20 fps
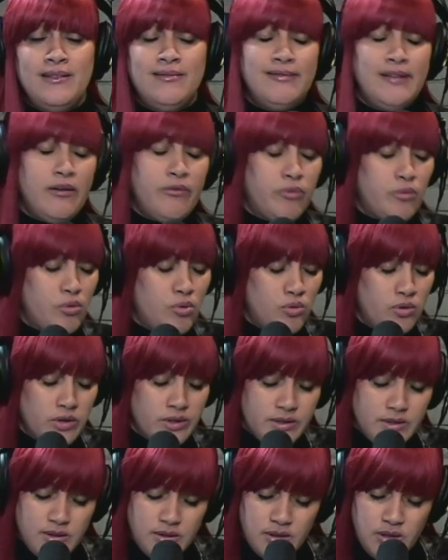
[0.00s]
Of
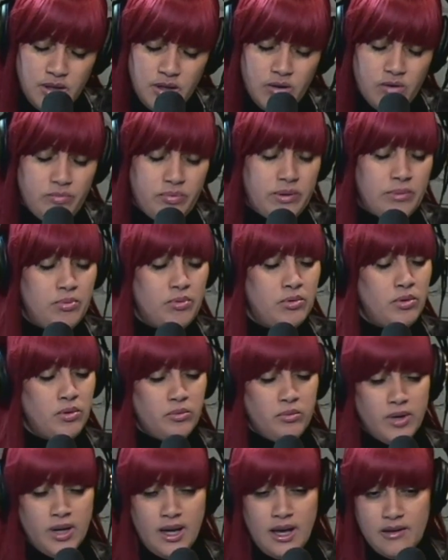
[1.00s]
course, people don't
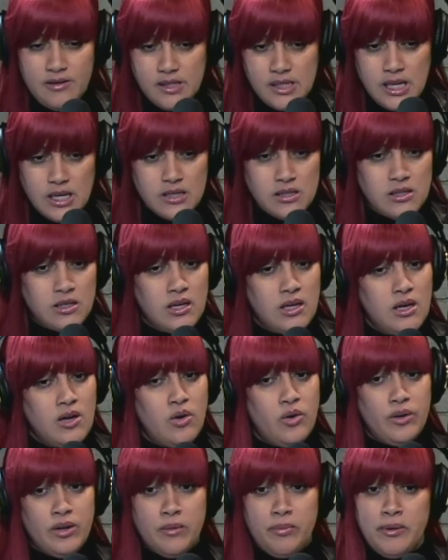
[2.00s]
want to have sex
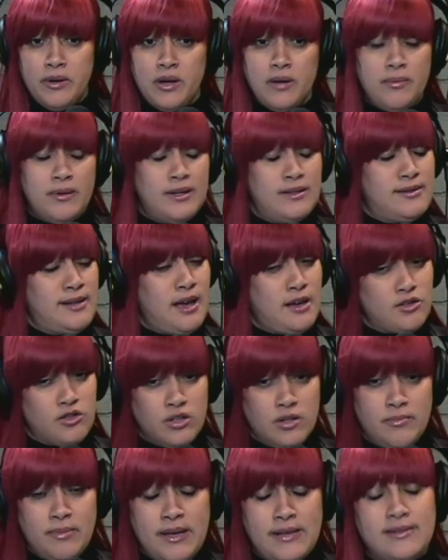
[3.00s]
on their period, but it's actually
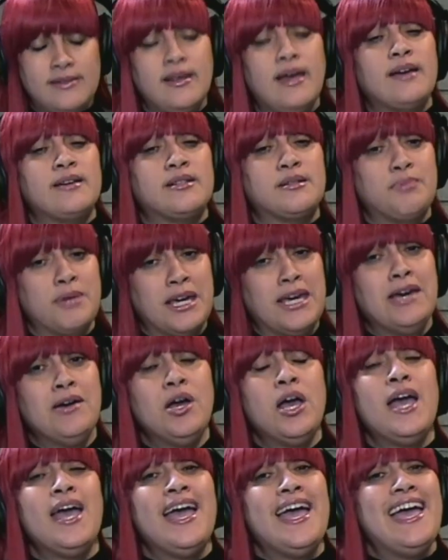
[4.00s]
the best sex.
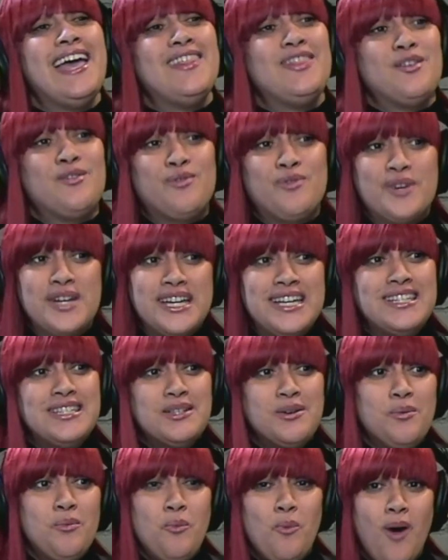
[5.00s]
And the
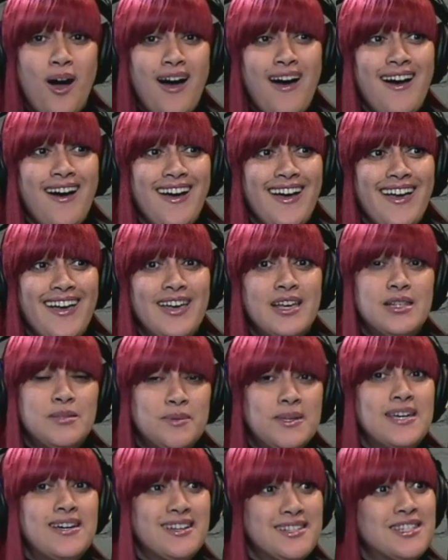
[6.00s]
reason why is
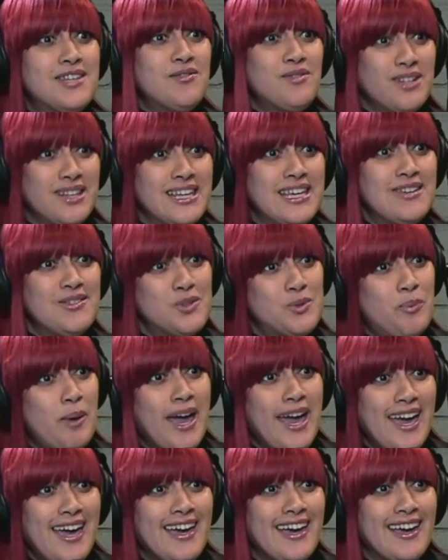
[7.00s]
because it relieves
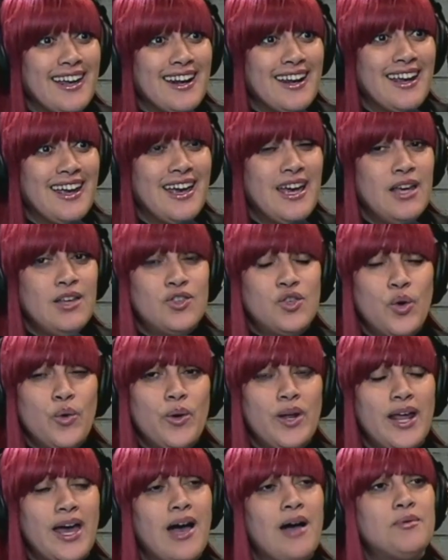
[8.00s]
pain. So
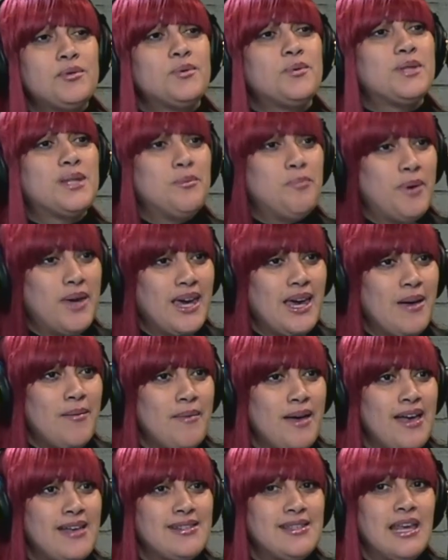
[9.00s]
it helps with the
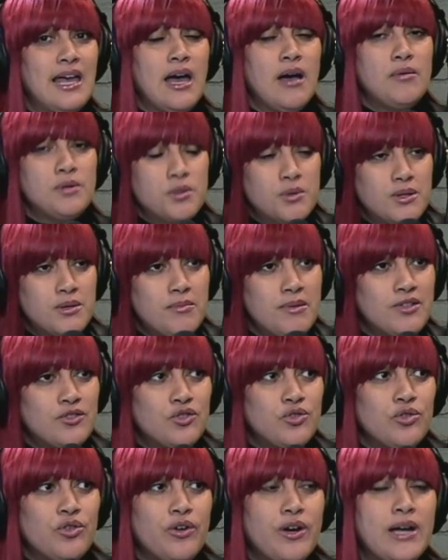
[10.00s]
PMS, it helps with the
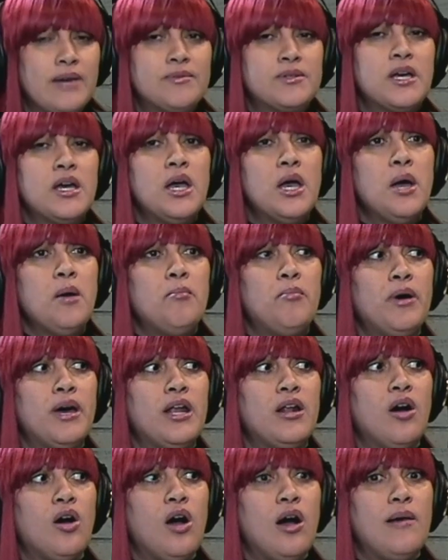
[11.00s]
menstrual cramps,
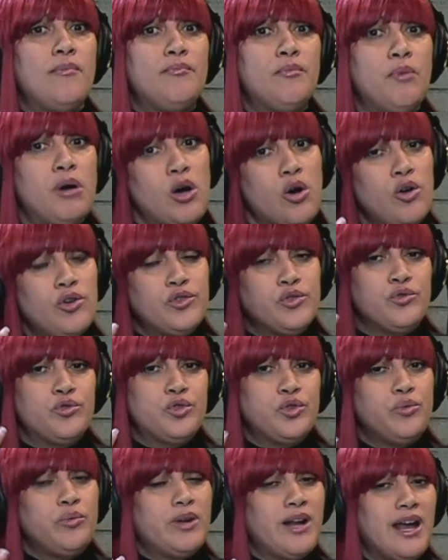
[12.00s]
but also
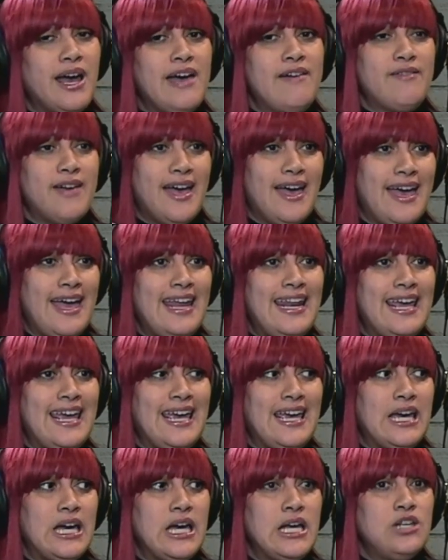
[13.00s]
too, when I have a
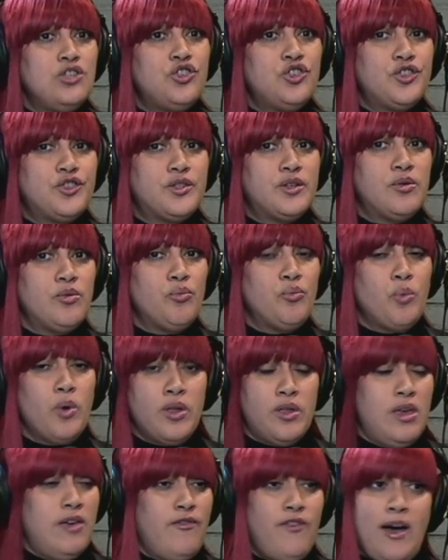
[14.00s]
headache,
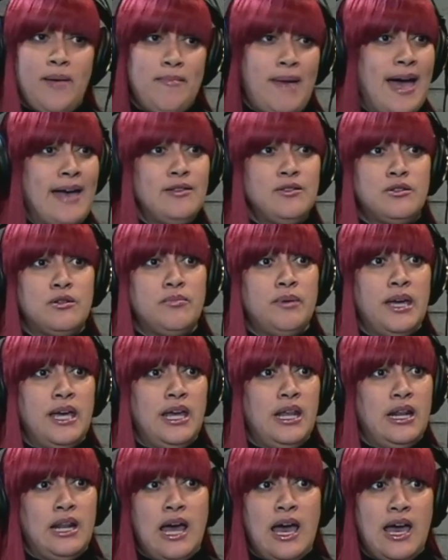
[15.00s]
if I
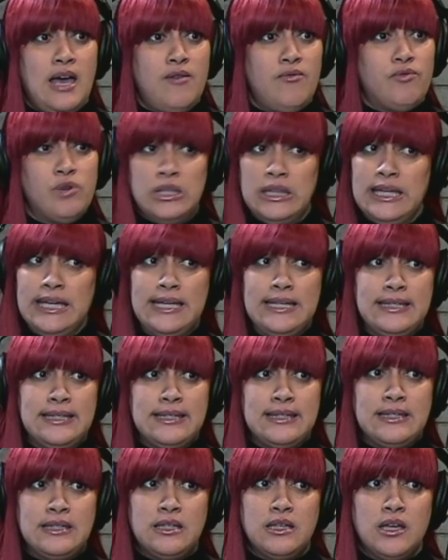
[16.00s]
masturbate and I
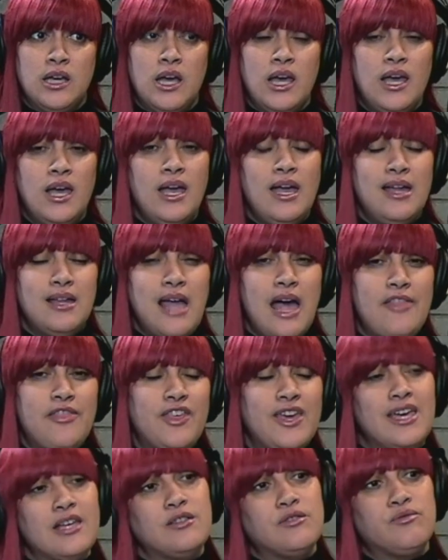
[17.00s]
release, I
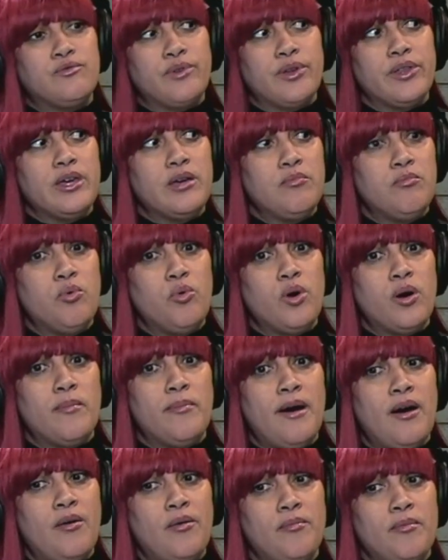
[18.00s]
think it's really more
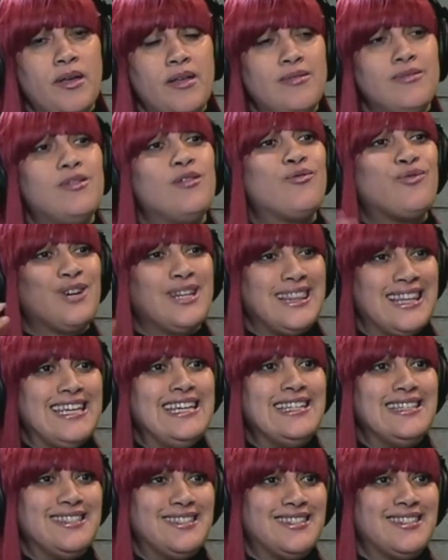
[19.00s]
about the
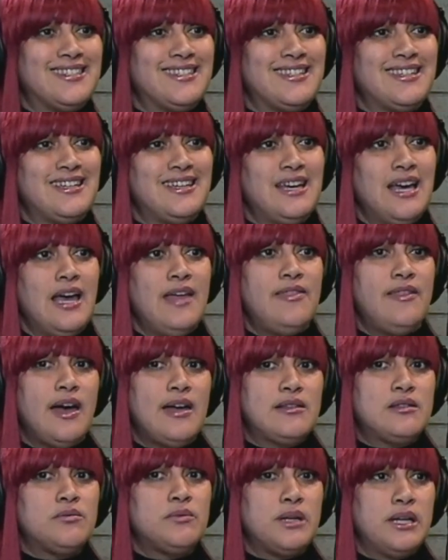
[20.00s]
release, and
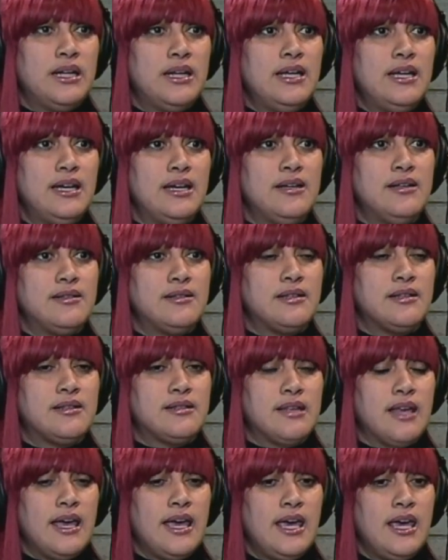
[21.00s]
that's what it is. It's
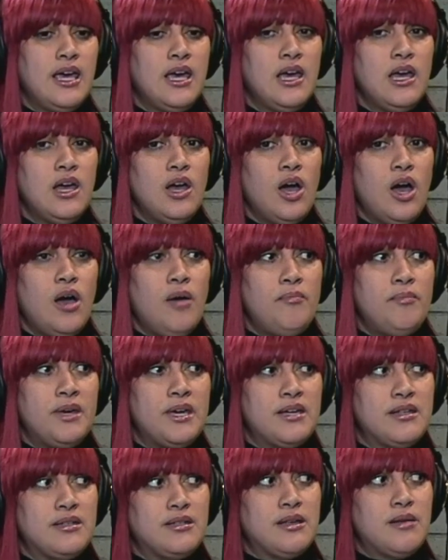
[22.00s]
like,
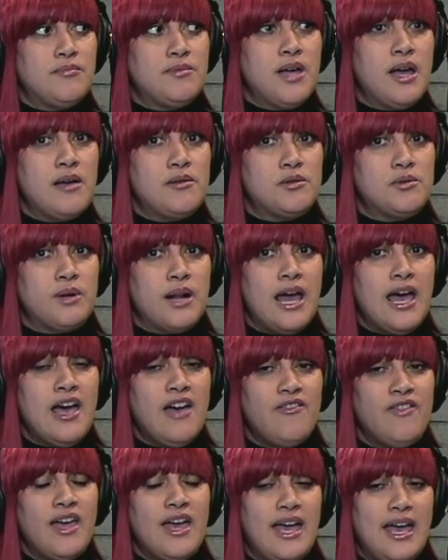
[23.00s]
because sometimes when I
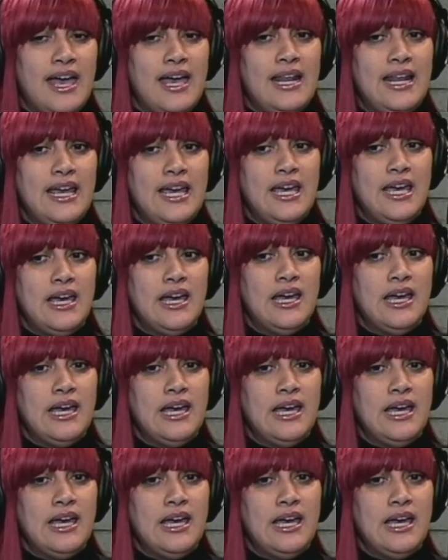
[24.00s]
have that headache